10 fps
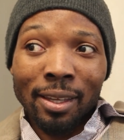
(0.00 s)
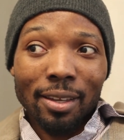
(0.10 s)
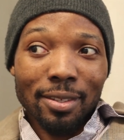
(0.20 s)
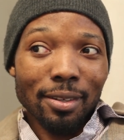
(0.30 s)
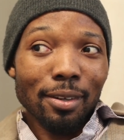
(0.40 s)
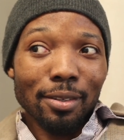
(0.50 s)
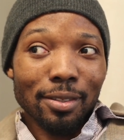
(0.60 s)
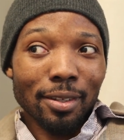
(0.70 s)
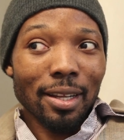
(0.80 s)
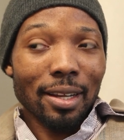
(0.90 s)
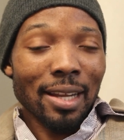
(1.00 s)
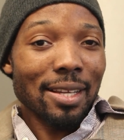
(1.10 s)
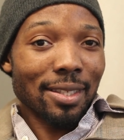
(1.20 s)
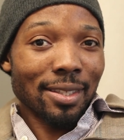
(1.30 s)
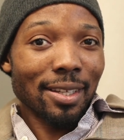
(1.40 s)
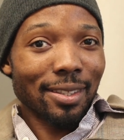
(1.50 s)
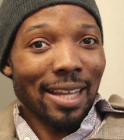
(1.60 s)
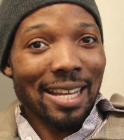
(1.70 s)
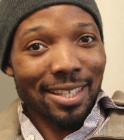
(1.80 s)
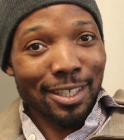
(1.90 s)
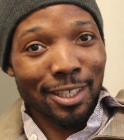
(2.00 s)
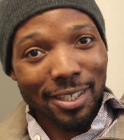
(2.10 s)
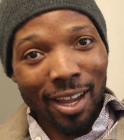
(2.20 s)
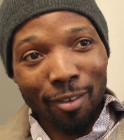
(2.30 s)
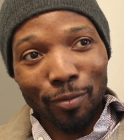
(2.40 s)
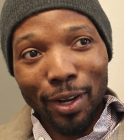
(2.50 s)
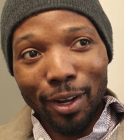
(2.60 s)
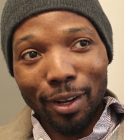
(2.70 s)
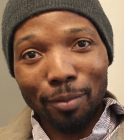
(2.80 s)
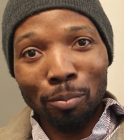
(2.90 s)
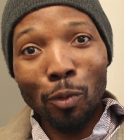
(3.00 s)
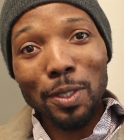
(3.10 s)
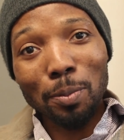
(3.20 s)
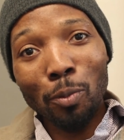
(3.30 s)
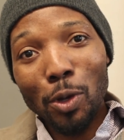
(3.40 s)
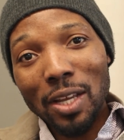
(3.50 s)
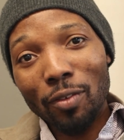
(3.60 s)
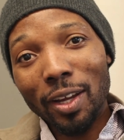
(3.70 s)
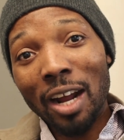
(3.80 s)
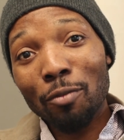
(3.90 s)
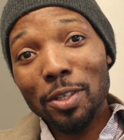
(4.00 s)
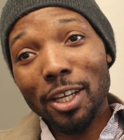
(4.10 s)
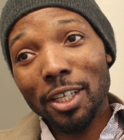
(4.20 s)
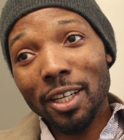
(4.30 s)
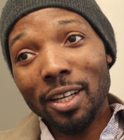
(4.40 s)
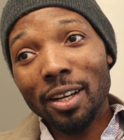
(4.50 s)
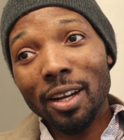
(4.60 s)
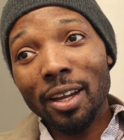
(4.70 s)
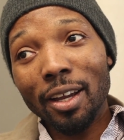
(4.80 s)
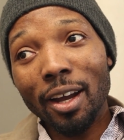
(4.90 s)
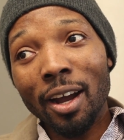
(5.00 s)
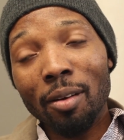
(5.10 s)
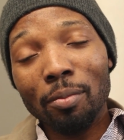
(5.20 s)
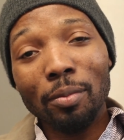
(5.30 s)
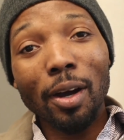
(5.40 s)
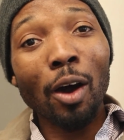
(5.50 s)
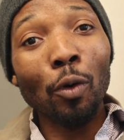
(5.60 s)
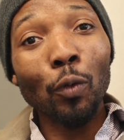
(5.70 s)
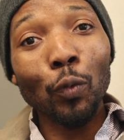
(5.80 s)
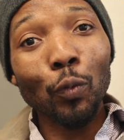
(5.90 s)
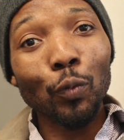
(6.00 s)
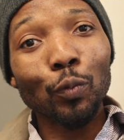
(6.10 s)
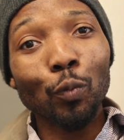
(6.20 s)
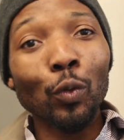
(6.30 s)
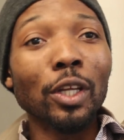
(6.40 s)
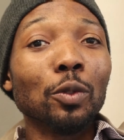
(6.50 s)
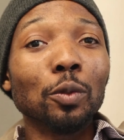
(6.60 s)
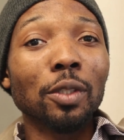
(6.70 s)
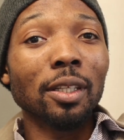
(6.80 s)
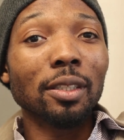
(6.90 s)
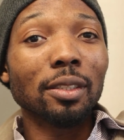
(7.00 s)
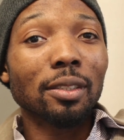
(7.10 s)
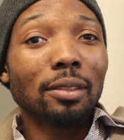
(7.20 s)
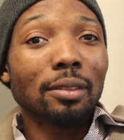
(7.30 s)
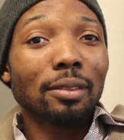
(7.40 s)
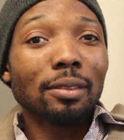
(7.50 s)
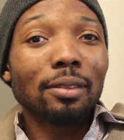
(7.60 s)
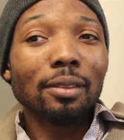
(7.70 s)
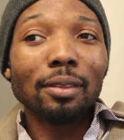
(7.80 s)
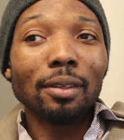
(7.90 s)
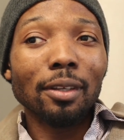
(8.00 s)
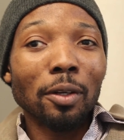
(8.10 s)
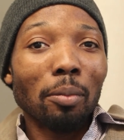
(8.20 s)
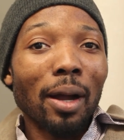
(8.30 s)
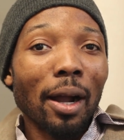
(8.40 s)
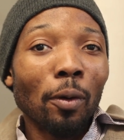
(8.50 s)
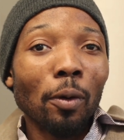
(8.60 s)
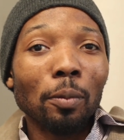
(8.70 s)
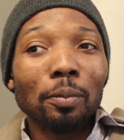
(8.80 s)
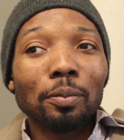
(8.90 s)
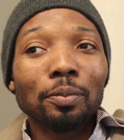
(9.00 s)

that's the gist of the most of the conversation and like how we do things, back home.